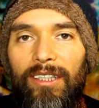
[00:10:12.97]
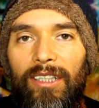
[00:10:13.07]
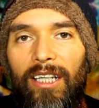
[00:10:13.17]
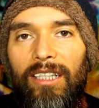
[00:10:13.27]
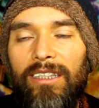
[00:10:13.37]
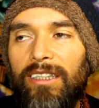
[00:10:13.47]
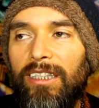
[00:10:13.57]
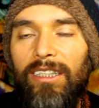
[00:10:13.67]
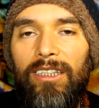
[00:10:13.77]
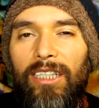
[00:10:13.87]
thoughts,
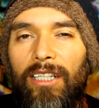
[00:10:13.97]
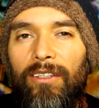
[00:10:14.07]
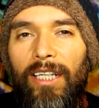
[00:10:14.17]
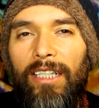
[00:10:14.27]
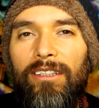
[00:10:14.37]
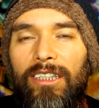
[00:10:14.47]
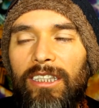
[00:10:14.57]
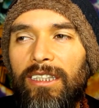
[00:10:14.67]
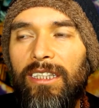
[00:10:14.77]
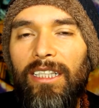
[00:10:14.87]
these subtle
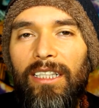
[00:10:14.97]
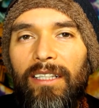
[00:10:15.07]
energies.